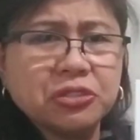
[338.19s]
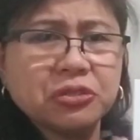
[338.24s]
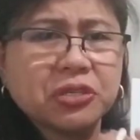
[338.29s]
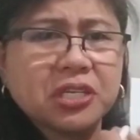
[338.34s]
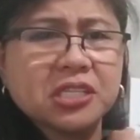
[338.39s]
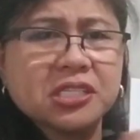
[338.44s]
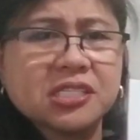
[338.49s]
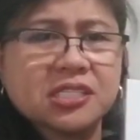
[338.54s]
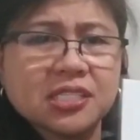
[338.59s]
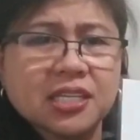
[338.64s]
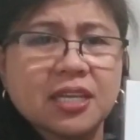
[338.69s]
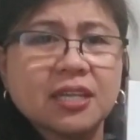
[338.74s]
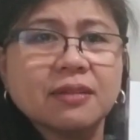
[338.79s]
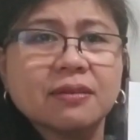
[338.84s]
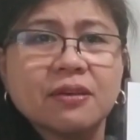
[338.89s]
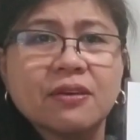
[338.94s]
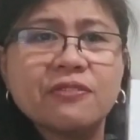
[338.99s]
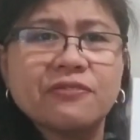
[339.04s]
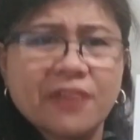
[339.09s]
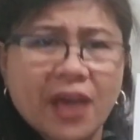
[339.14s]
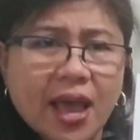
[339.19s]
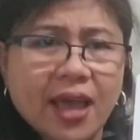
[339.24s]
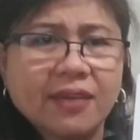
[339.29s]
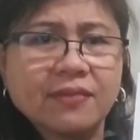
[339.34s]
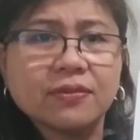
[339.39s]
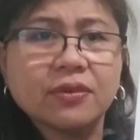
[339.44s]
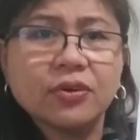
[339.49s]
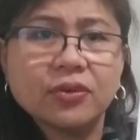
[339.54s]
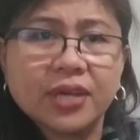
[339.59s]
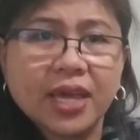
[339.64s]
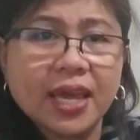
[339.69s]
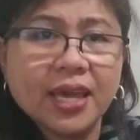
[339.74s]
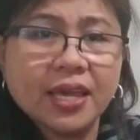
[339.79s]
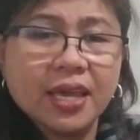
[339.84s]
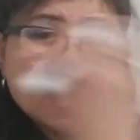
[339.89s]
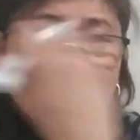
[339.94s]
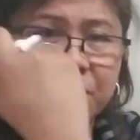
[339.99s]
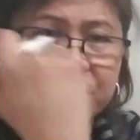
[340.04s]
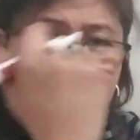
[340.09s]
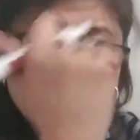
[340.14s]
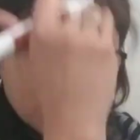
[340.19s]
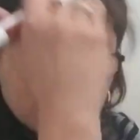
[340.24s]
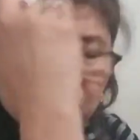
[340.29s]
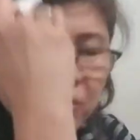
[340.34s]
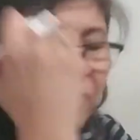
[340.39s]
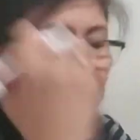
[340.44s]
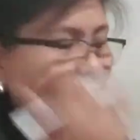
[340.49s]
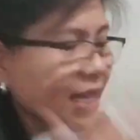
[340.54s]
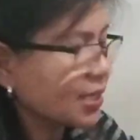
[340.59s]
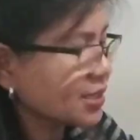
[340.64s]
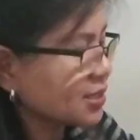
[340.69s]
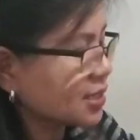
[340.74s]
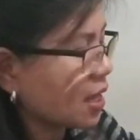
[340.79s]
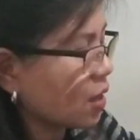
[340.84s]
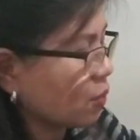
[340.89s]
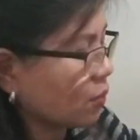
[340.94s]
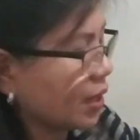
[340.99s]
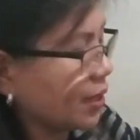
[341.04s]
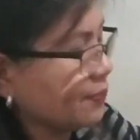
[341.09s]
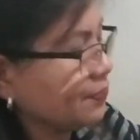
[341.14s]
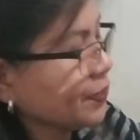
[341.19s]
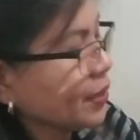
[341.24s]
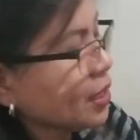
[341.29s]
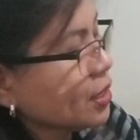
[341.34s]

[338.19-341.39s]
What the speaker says: You can see it, 5, okay? Memorize that one.